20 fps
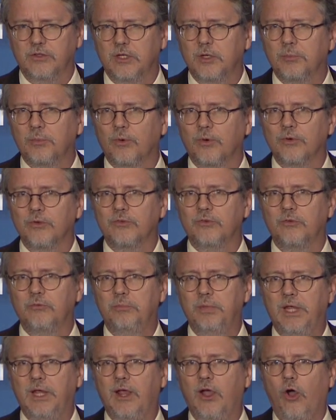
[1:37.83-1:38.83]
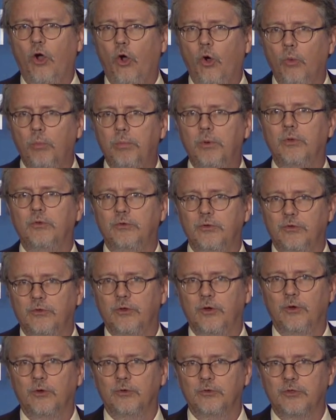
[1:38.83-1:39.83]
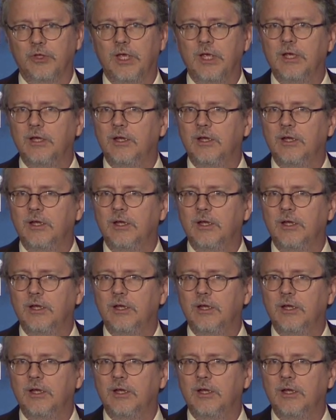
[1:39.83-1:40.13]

the importance of being open to those